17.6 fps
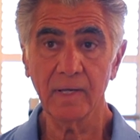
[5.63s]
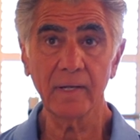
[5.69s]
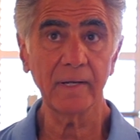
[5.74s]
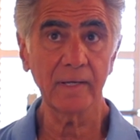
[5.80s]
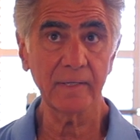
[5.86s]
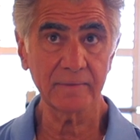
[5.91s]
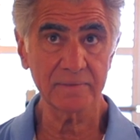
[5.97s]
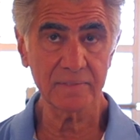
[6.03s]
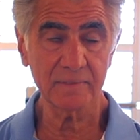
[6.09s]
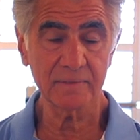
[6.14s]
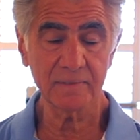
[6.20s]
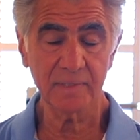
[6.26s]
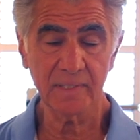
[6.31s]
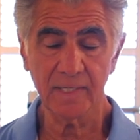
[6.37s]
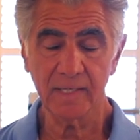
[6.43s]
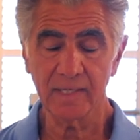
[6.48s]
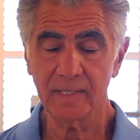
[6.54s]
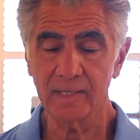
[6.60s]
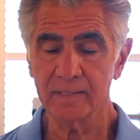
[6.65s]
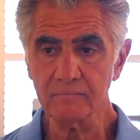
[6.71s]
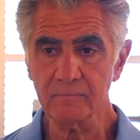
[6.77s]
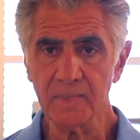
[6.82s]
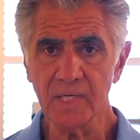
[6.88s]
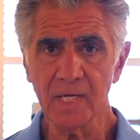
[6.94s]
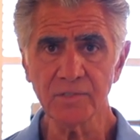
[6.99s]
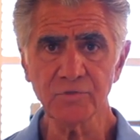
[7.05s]
headaches
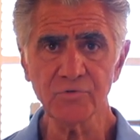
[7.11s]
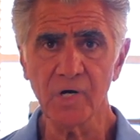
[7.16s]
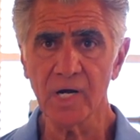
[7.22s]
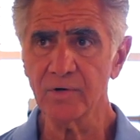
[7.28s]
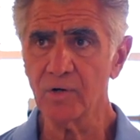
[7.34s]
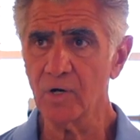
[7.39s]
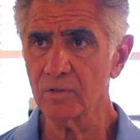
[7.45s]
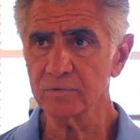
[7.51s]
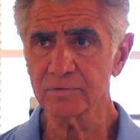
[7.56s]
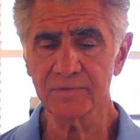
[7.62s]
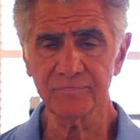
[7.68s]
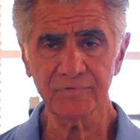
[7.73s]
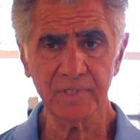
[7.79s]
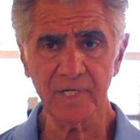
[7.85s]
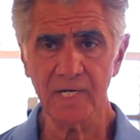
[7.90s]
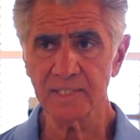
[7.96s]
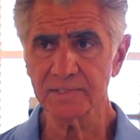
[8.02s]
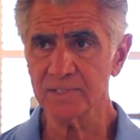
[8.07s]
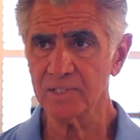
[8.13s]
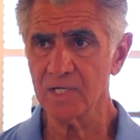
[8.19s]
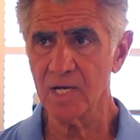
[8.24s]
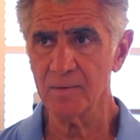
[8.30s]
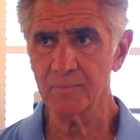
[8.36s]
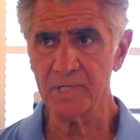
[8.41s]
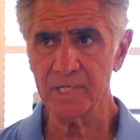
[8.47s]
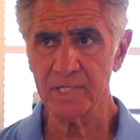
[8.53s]
and had tried all different kinds of
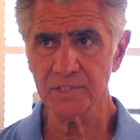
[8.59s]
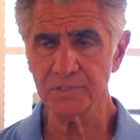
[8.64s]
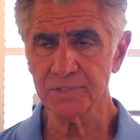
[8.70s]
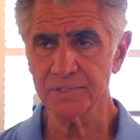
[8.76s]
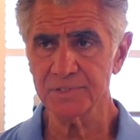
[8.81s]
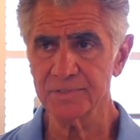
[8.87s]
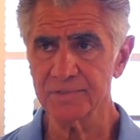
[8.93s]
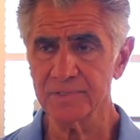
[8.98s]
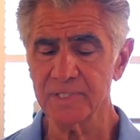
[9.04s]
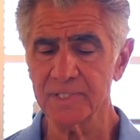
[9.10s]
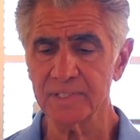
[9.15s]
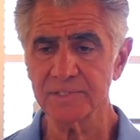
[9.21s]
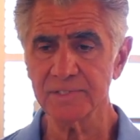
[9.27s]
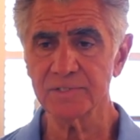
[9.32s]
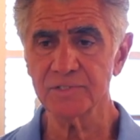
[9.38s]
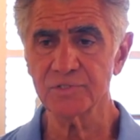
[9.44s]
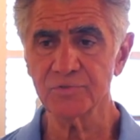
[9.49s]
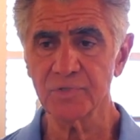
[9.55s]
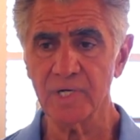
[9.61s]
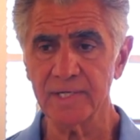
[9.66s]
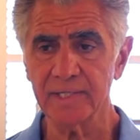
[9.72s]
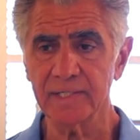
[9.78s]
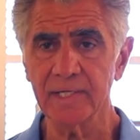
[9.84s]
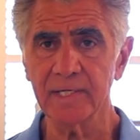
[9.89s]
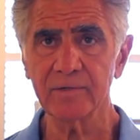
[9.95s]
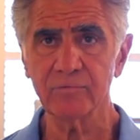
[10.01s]
combinations of things to
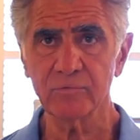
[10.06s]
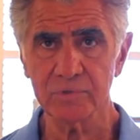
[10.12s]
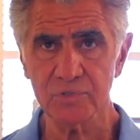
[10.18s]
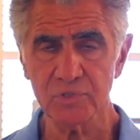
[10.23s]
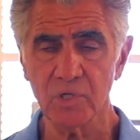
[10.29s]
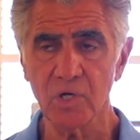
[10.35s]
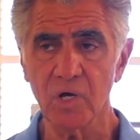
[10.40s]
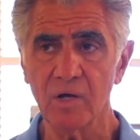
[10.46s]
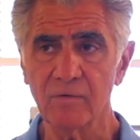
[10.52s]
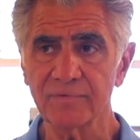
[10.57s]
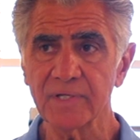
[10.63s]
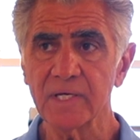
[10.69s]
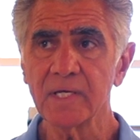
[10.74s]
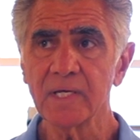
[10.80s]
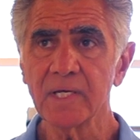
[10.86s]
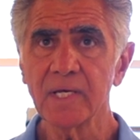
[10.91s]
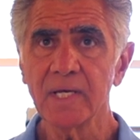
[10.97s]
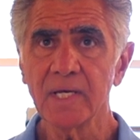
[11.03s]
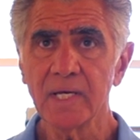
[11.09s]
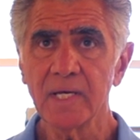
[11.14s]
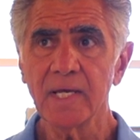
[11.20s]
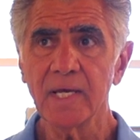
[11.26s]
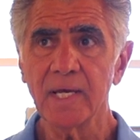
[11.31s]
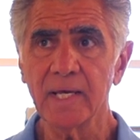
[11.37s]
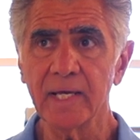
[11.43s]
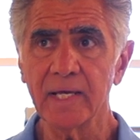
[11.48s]
try to get it resolved.
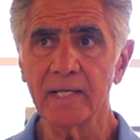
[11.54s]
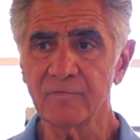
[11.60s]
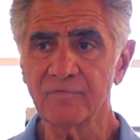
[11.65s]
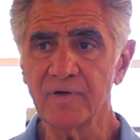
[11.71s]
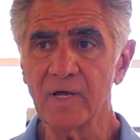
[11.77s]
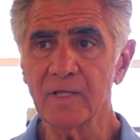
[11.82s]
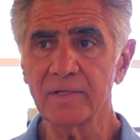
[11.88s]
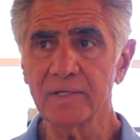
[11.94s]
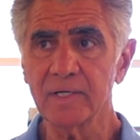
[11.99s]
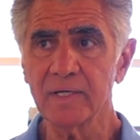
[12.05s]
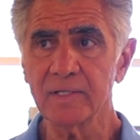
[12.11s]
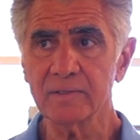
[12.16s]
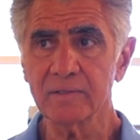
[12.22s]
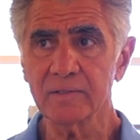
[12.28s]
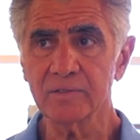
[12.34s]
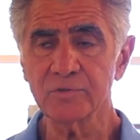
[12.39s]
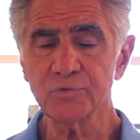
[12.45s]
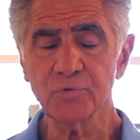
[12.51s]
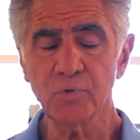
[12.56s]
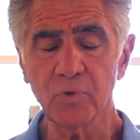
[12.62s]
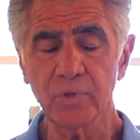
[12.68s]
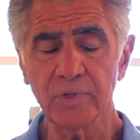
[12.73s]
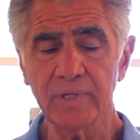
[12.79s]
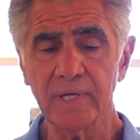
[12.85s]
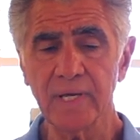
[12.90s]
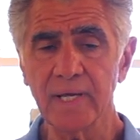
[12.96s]
And finally got
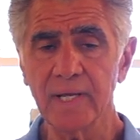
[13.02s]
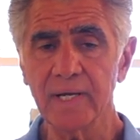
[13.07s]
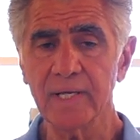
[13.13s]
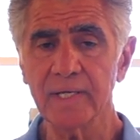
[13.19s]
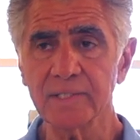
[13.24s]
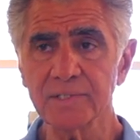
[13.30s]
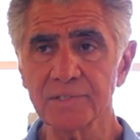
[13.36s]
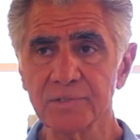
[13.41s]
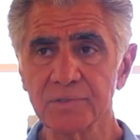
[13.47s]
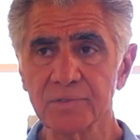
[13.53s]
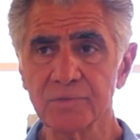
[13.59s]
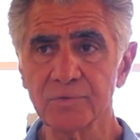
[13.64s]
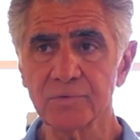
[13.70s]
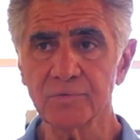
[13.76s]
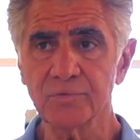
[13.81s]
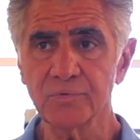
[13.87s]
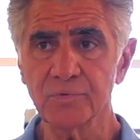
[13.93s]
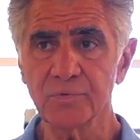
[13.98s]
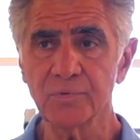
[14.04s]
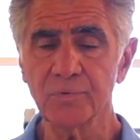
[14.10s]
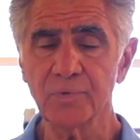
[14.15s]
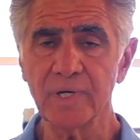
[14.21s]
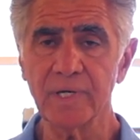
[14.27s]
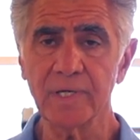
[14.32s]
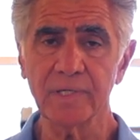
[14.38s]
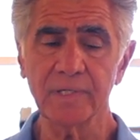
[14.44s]
control of the headaches
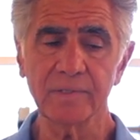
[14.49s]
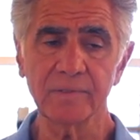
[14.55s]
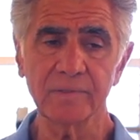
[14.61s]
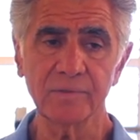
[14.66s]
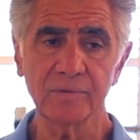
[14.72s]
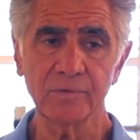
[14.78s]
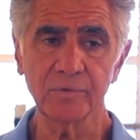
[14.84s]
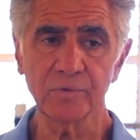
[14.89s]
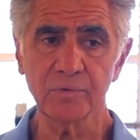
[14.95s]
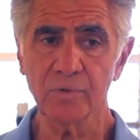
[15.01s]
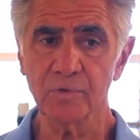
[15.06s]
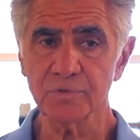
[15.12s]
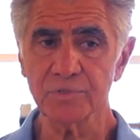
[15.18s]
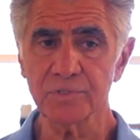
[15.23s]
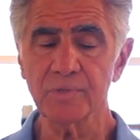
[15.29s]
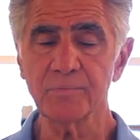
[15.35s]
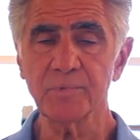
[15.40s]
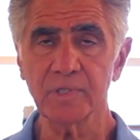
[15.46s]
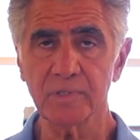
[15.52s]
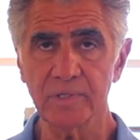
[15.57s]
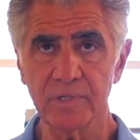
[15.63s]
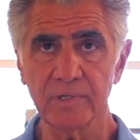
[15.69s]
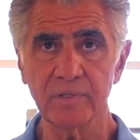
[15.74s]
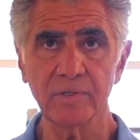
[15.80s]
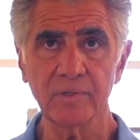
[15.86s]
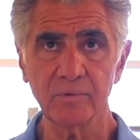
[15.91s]
through a
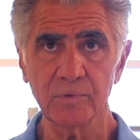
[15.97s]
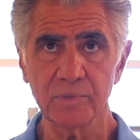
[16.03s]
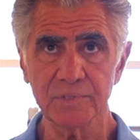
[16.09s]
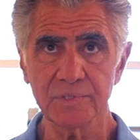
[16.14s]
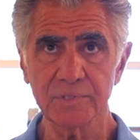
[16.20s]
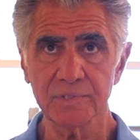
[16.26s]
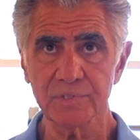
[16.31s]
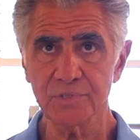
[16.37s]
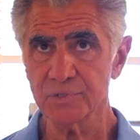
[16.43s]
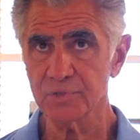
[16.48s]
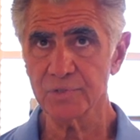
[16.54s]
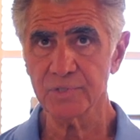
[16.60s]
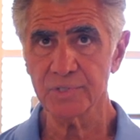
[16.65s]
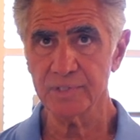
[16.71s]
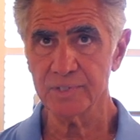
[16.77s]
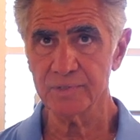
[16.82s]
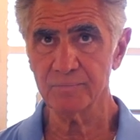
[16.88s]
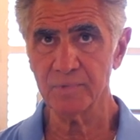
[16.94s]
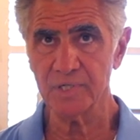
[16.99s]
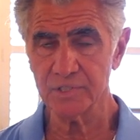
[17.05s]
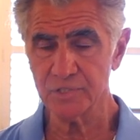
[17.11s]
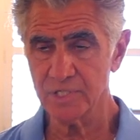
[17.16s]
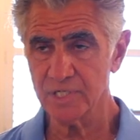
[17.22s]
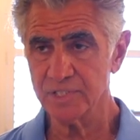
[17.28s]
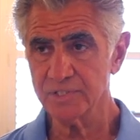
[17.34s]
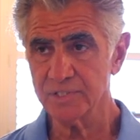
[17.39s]
neurostimulator that was inserted in my
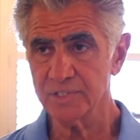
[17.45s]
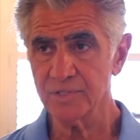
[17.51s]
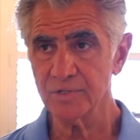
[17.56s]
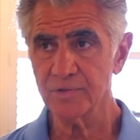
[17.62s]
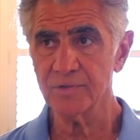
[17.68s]
chest here,